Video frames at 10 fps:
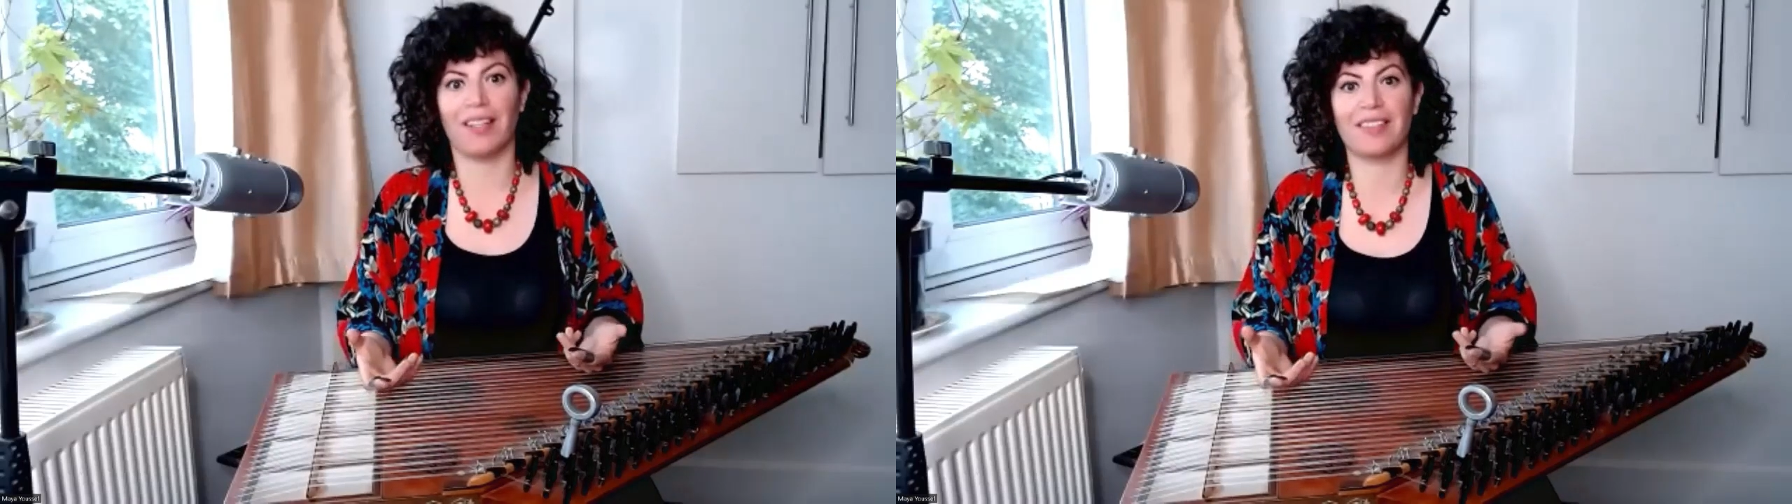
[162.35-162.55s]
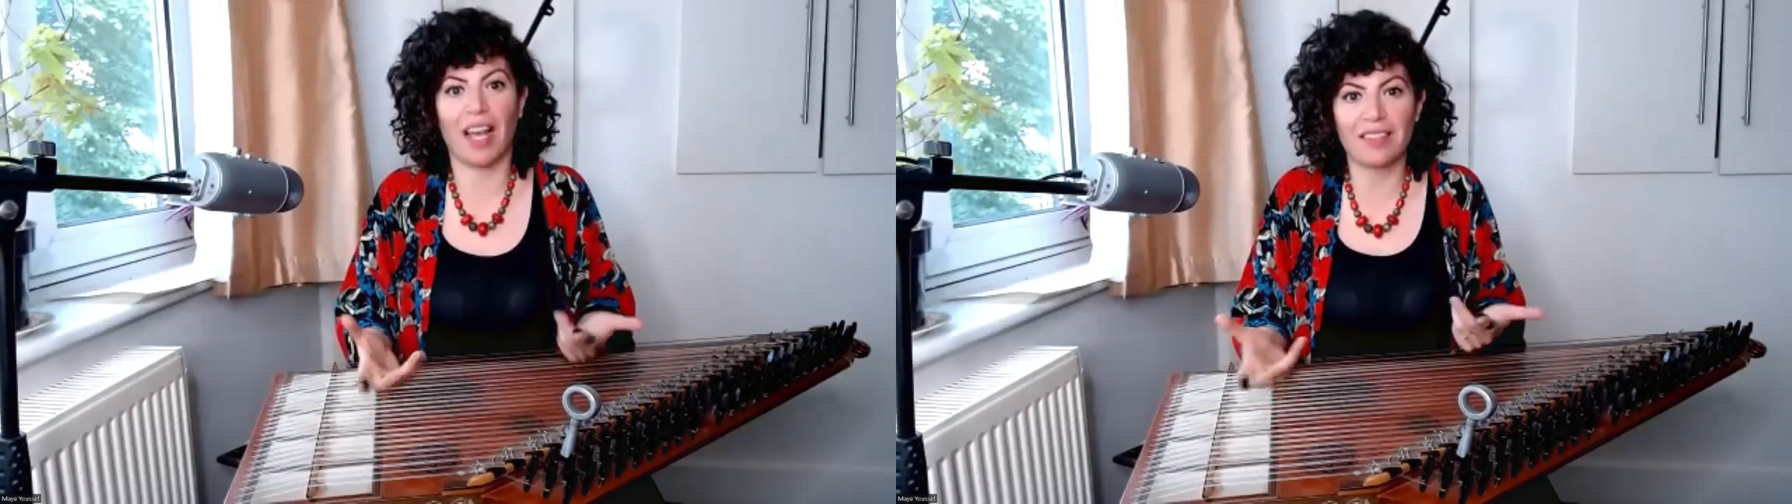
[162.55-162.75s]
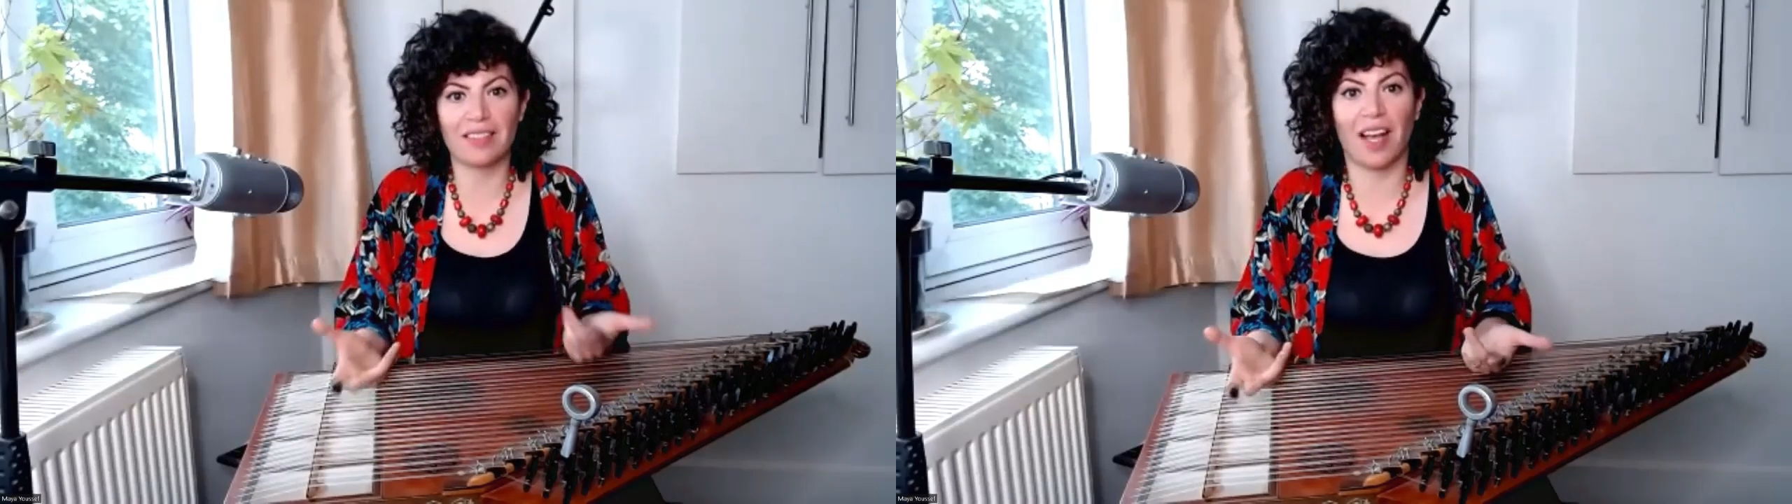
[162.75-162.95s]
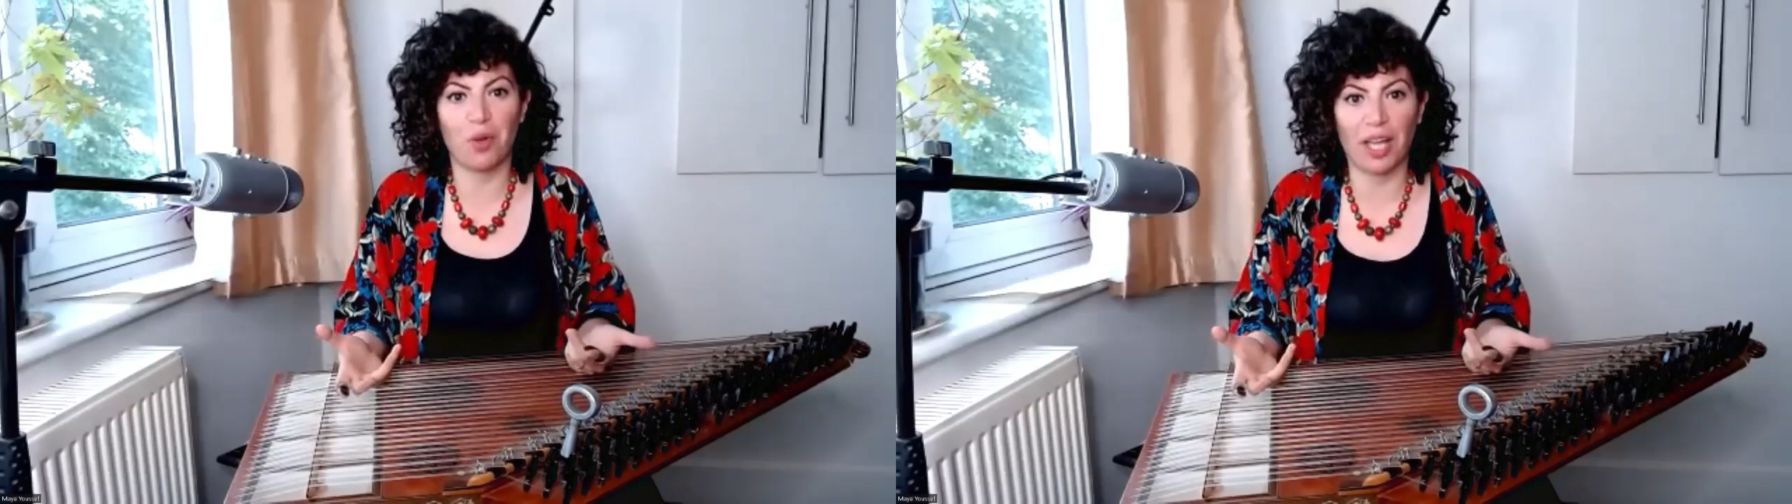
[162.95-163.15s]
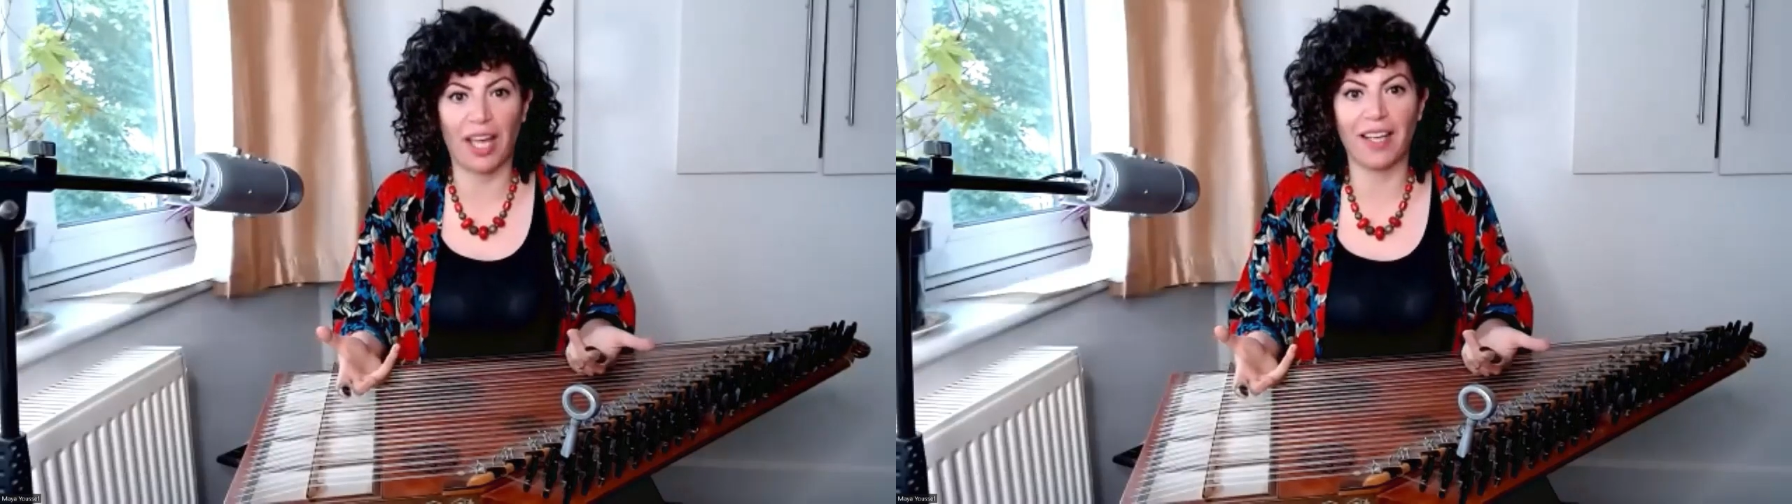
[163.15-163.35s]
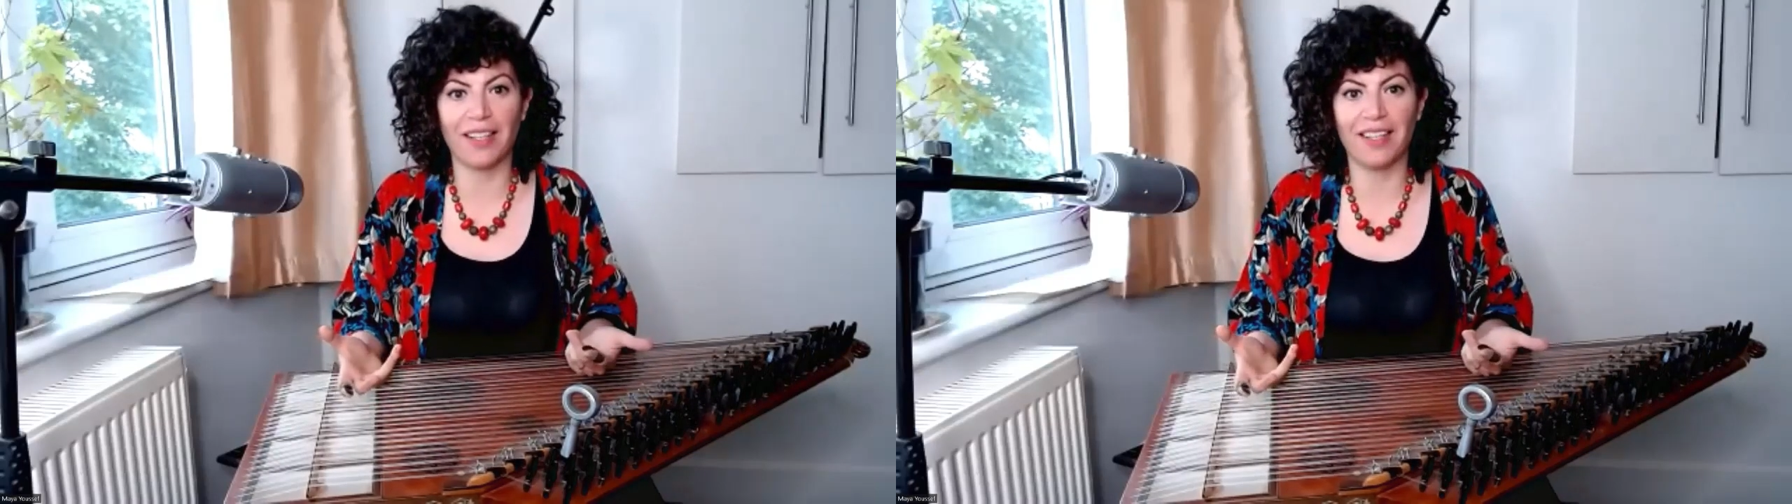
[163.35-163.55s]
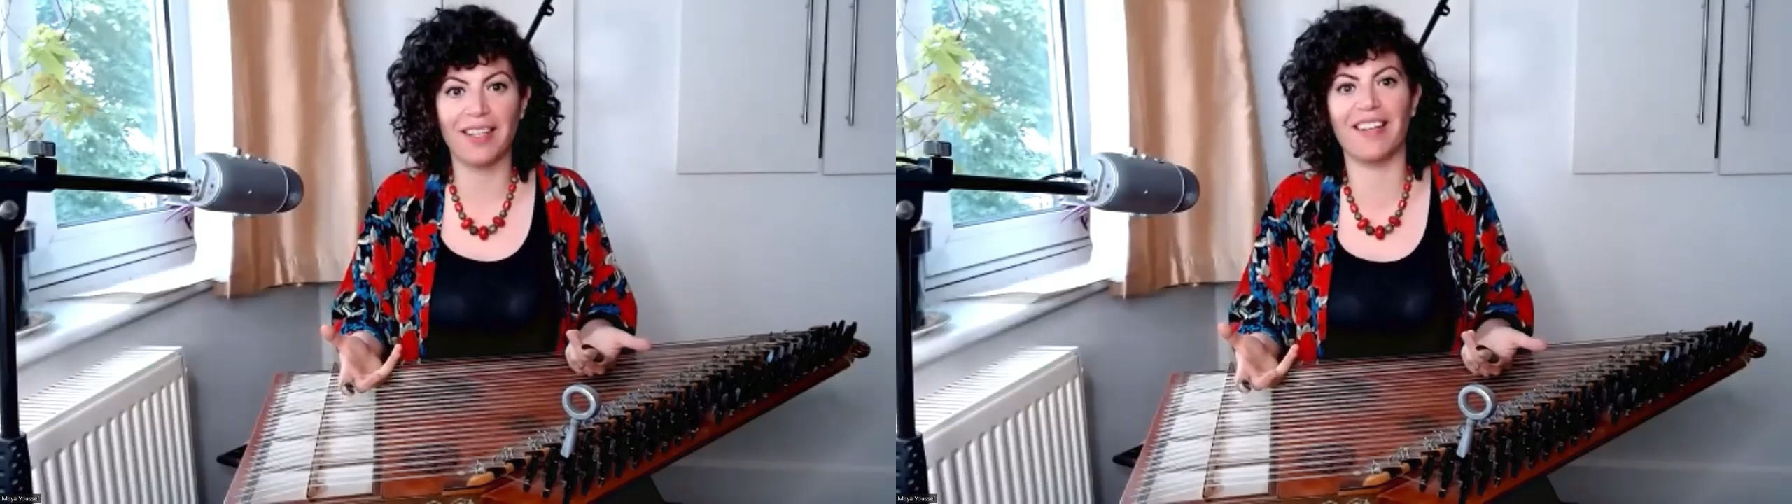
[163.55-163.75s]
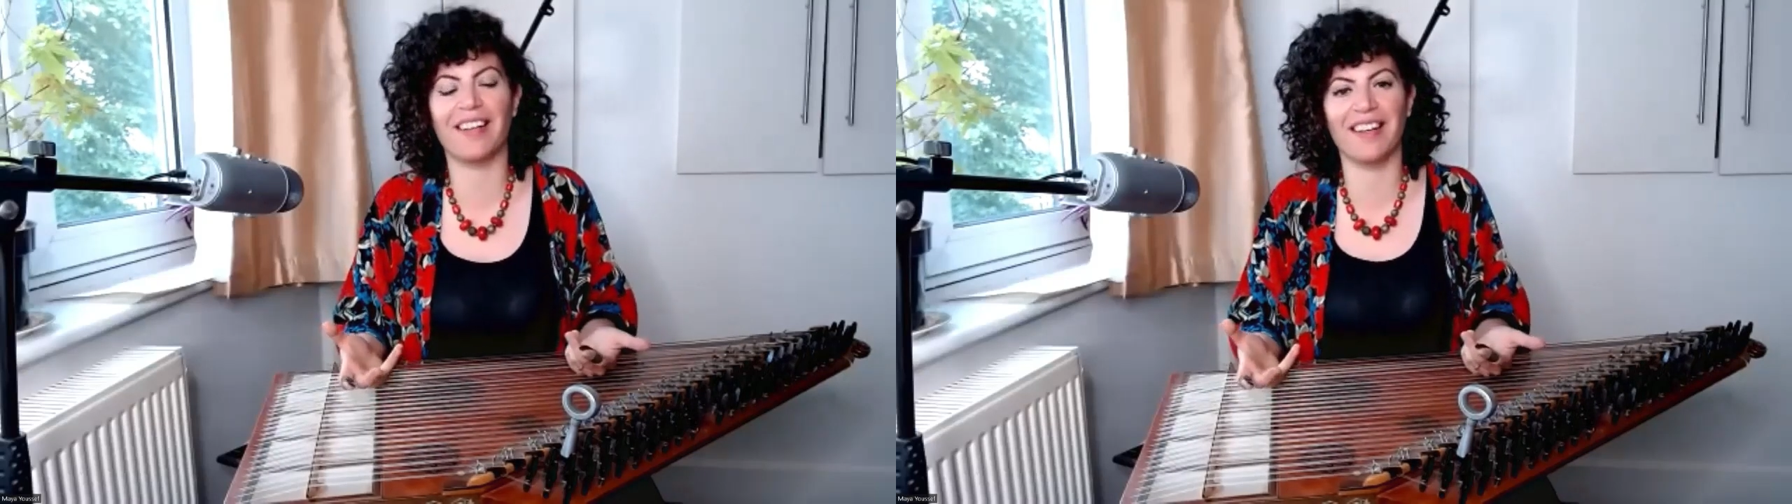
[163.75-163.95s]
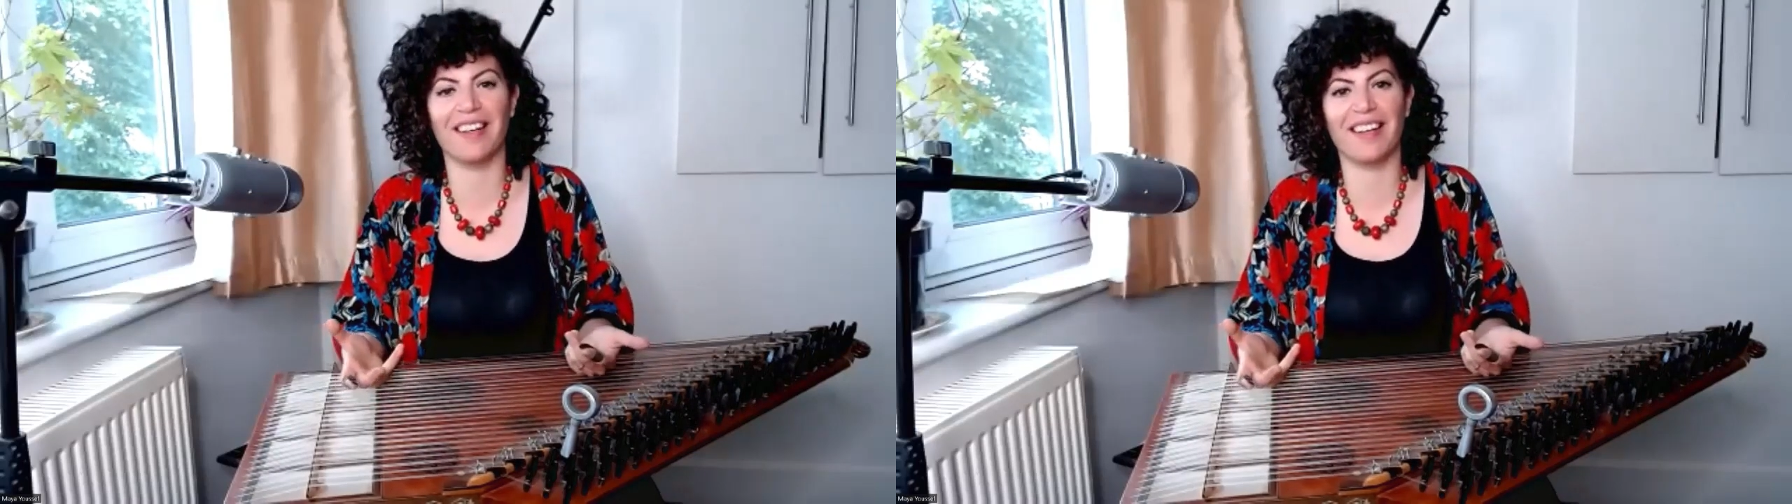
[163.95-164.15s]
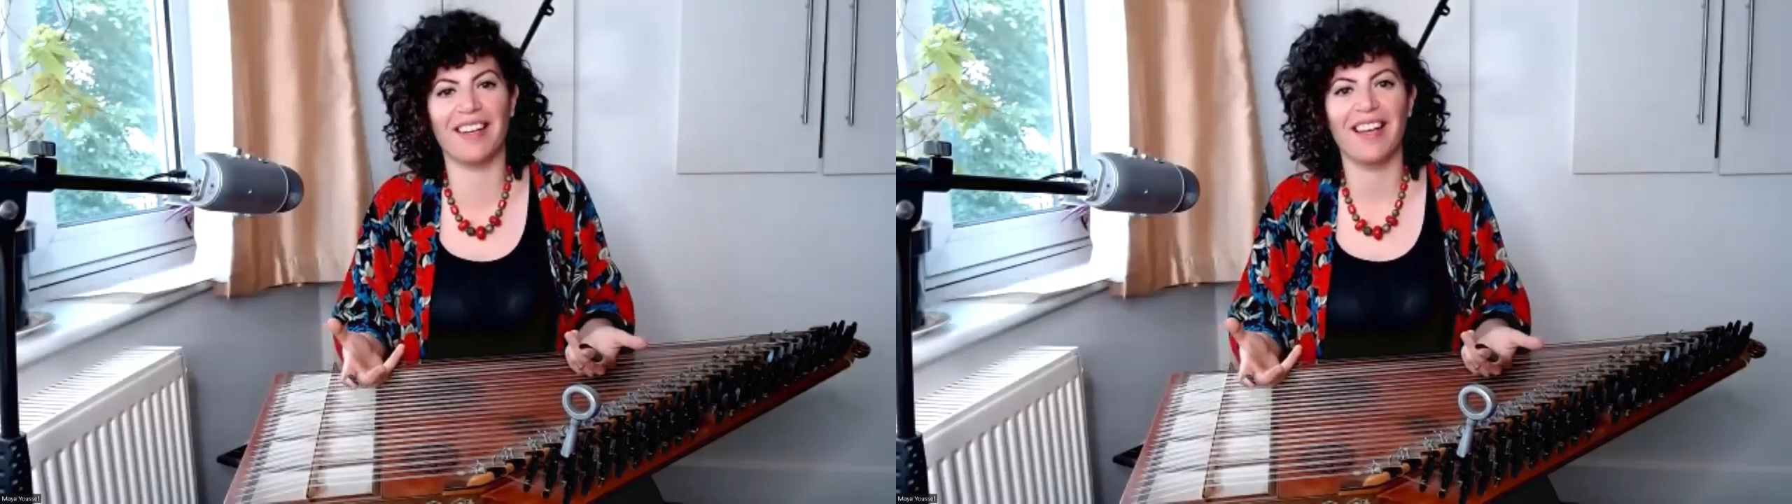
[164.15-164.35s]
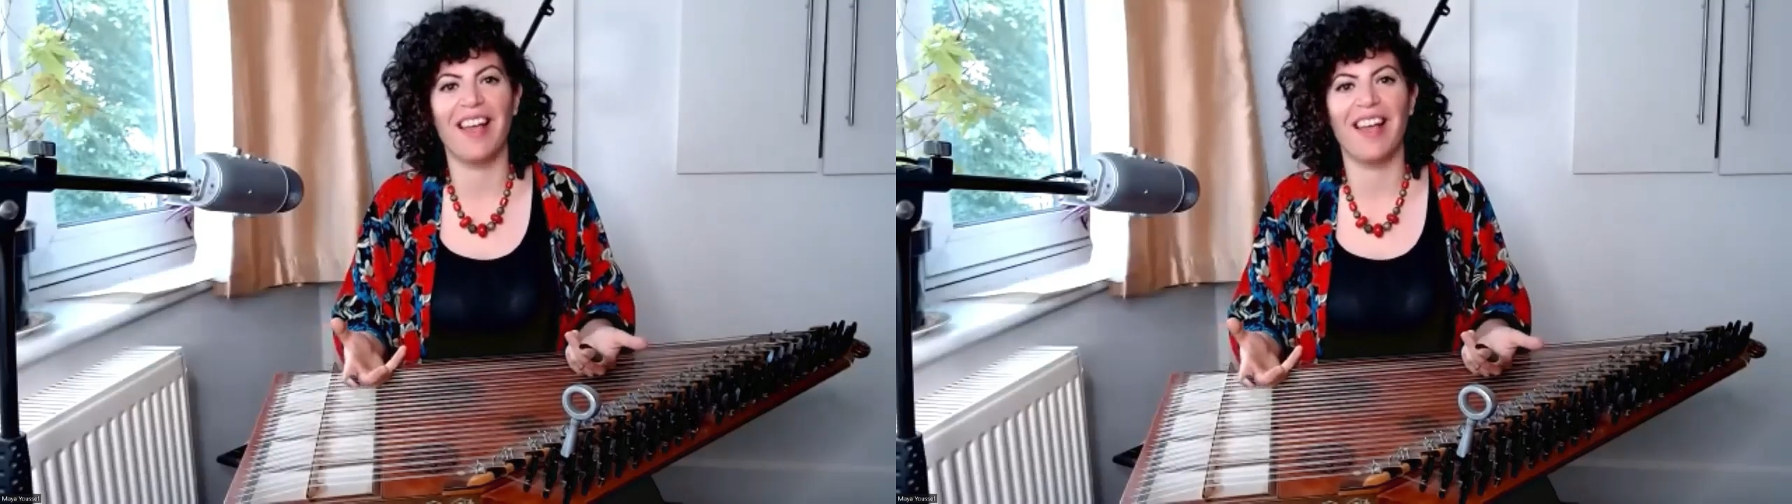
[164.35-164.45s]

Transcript: That's not okay. That